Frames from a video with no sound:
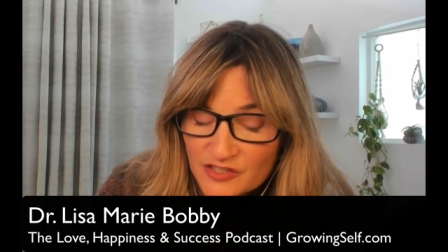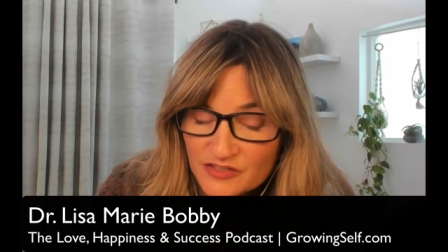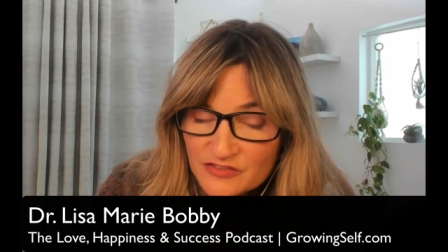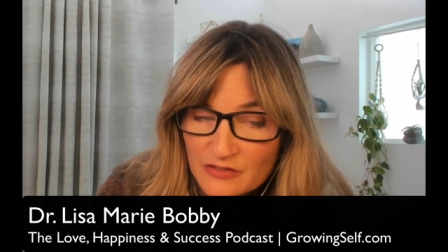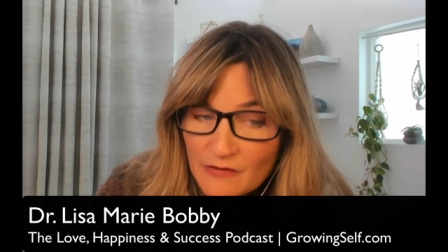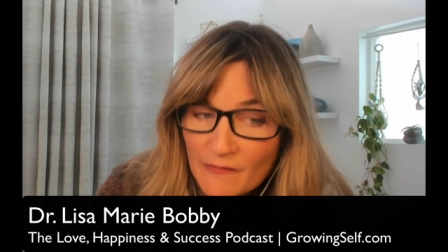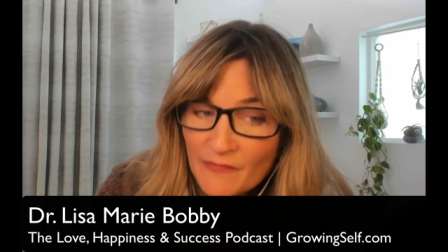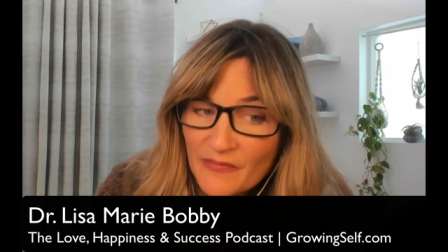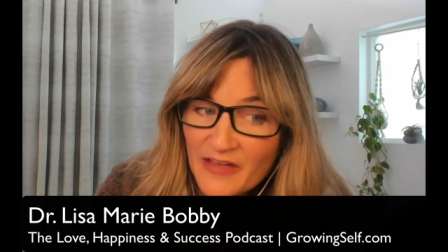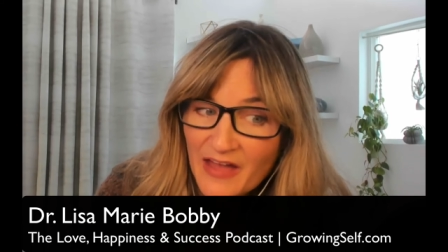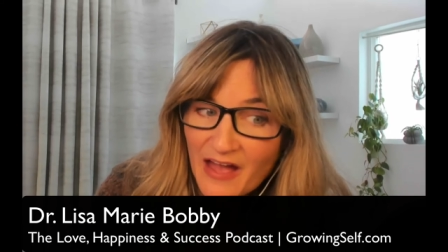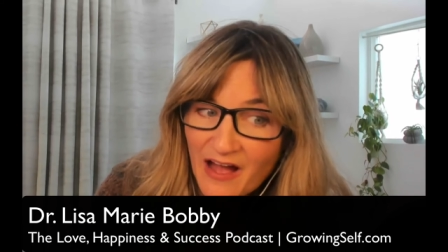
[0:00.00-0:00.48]

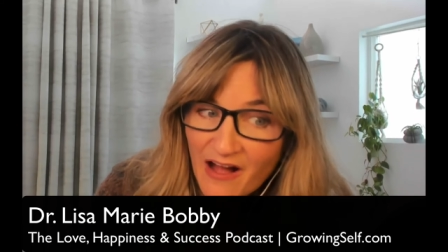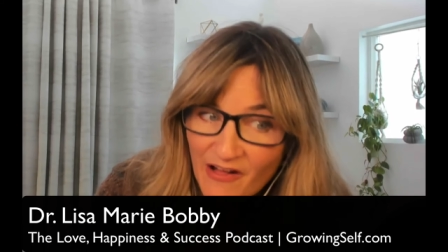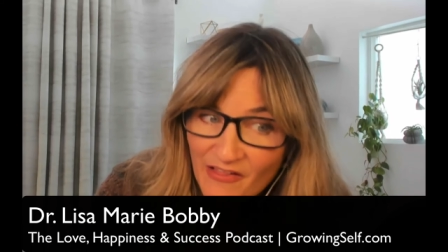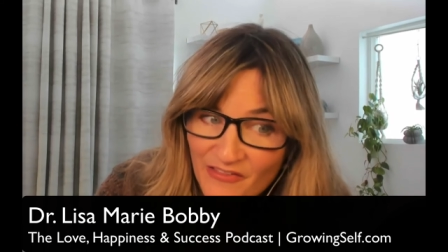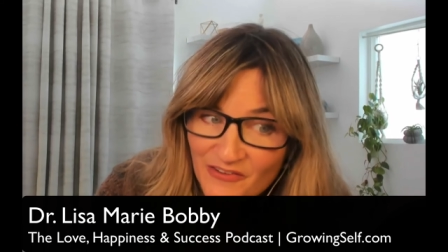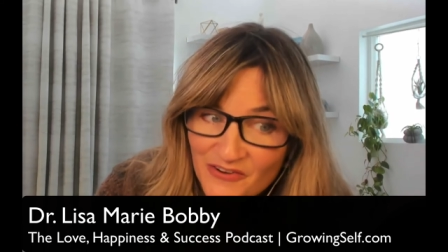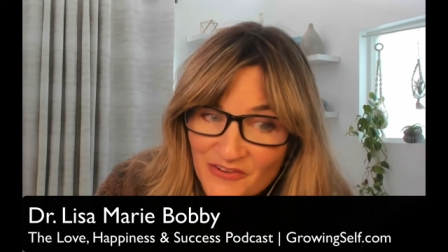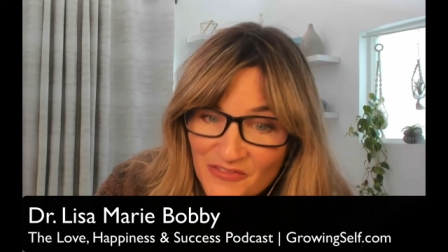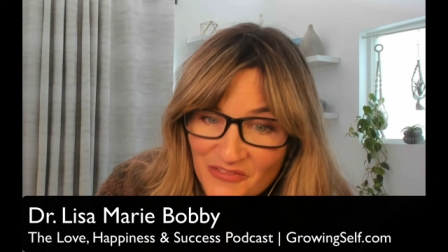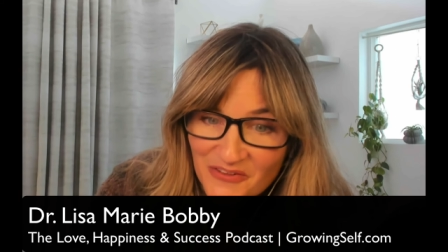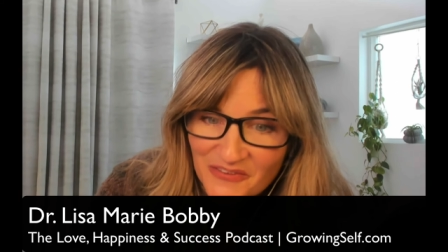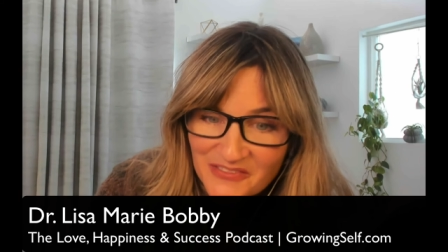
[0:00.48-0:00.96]
So the
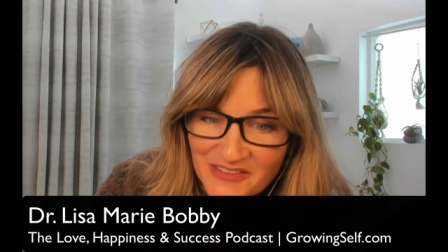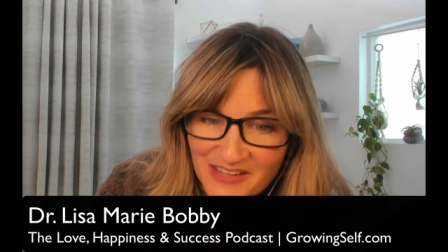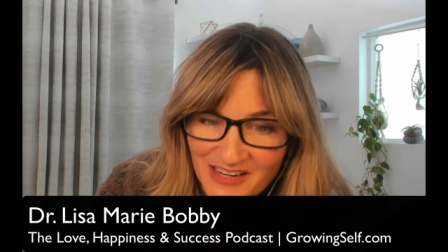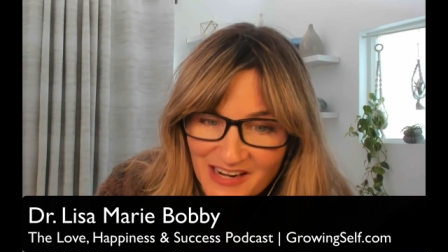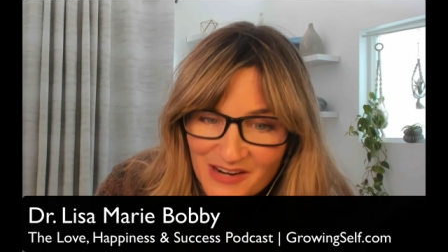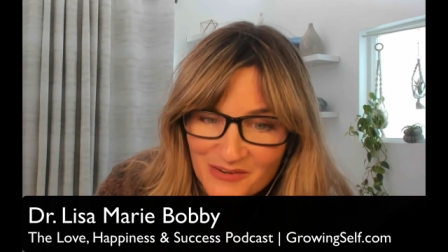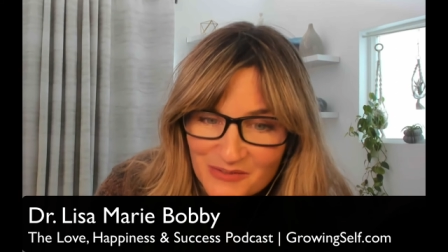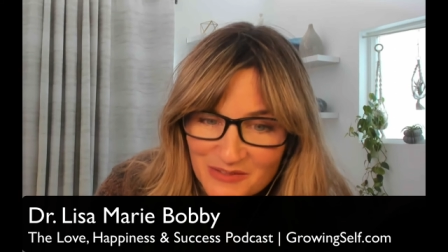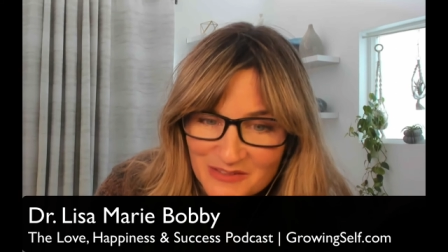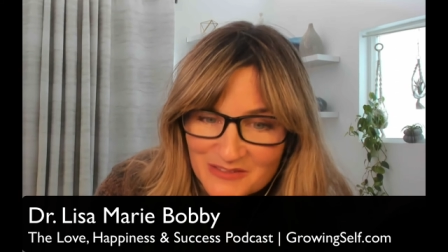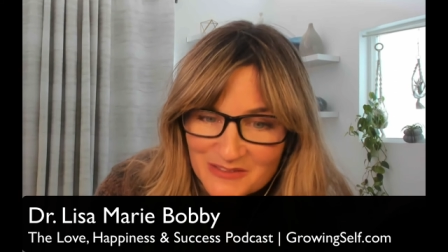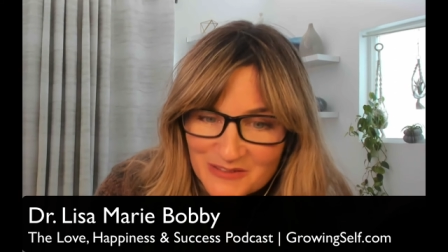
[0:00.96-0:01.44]
other thing that I
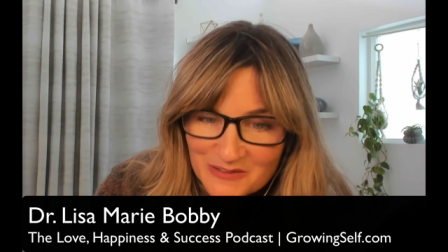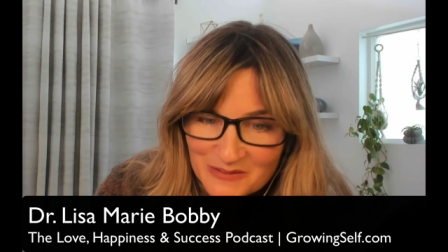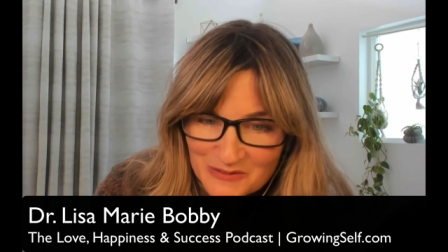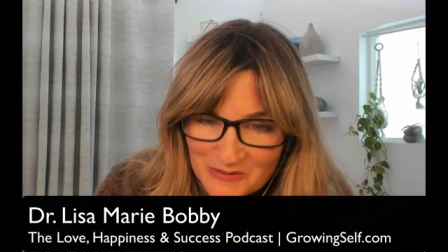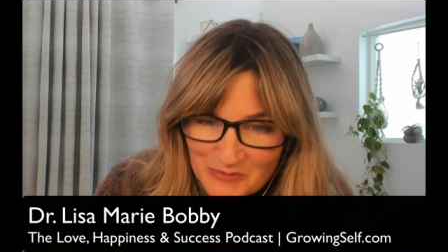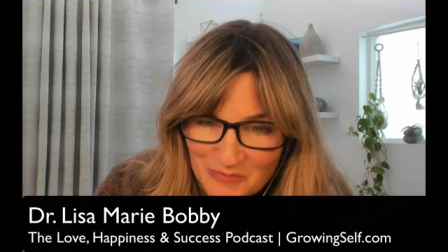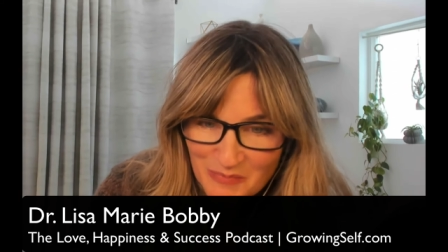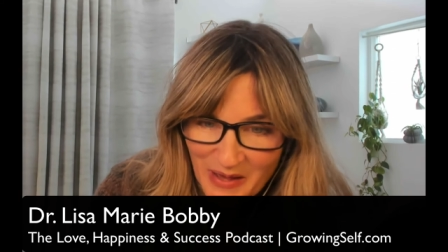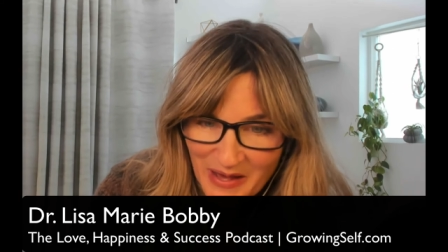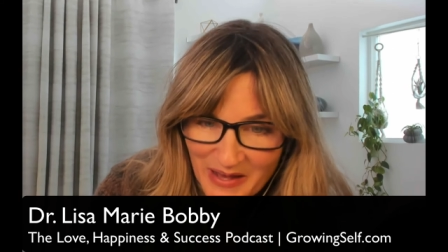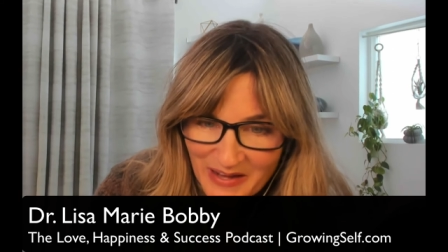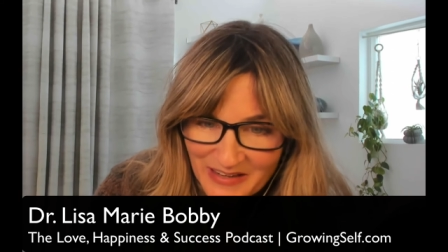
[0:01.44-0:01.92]
would
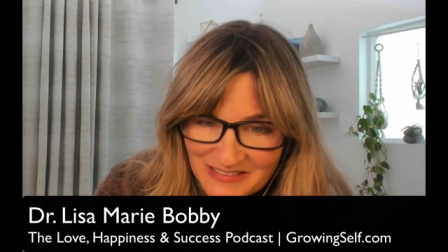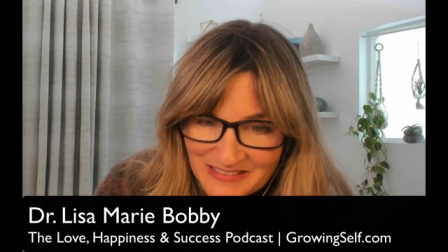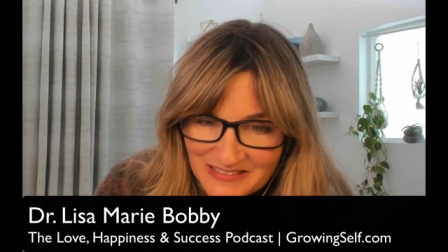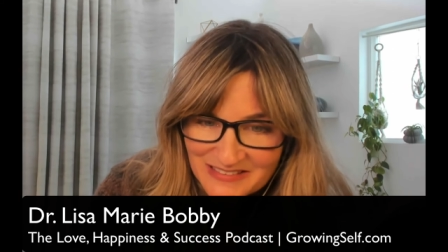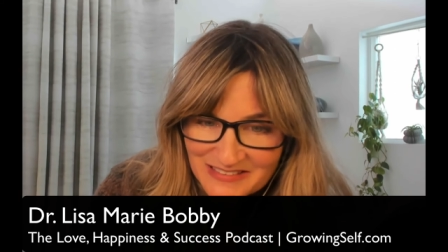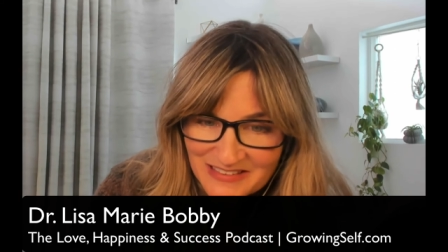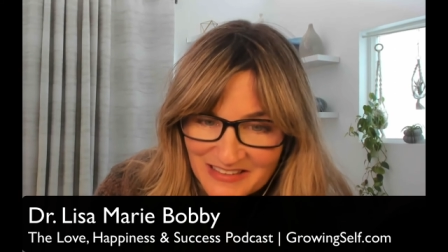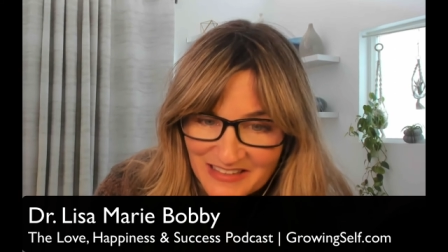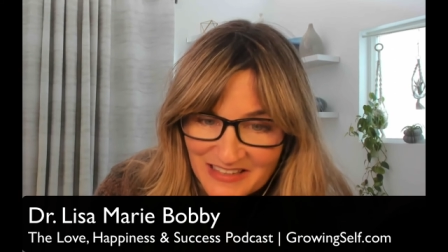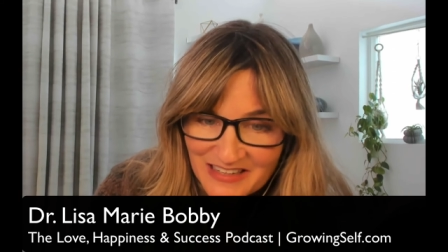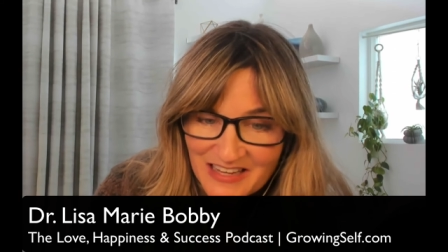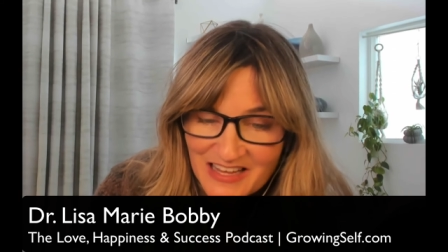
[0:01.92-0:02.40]
suspect is
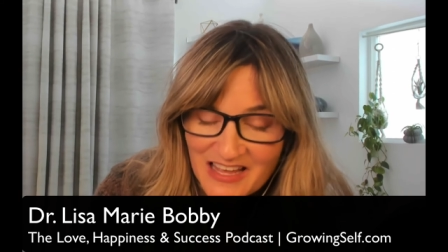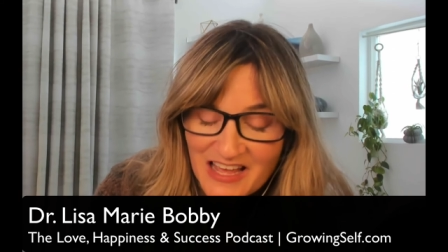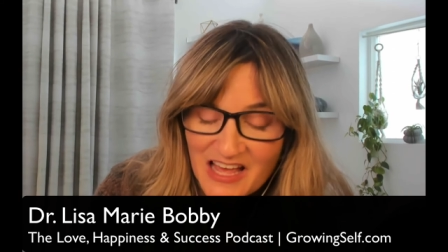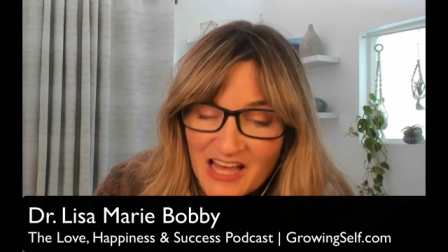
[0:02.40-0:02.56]
that